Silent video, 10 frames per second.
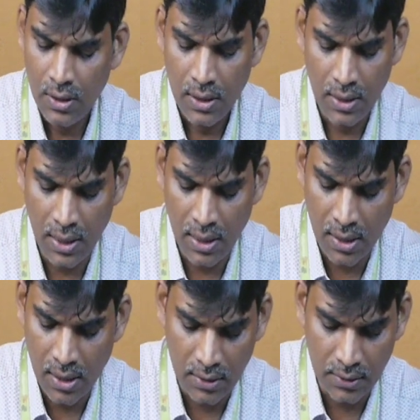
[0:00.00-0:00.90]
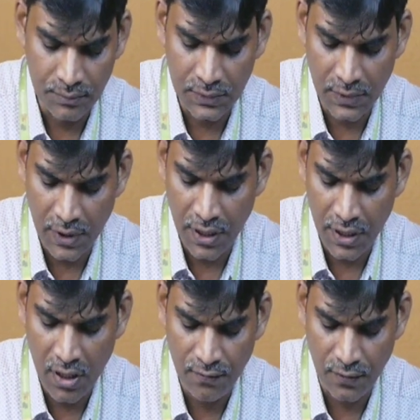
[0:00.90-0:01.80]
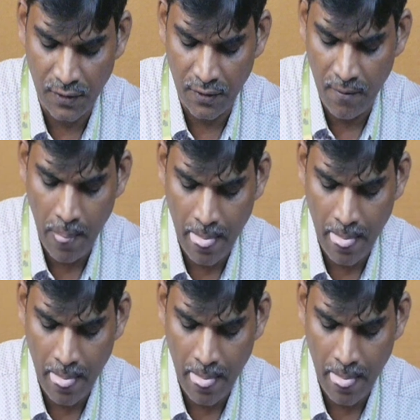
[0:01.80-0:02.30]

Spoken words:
Here area of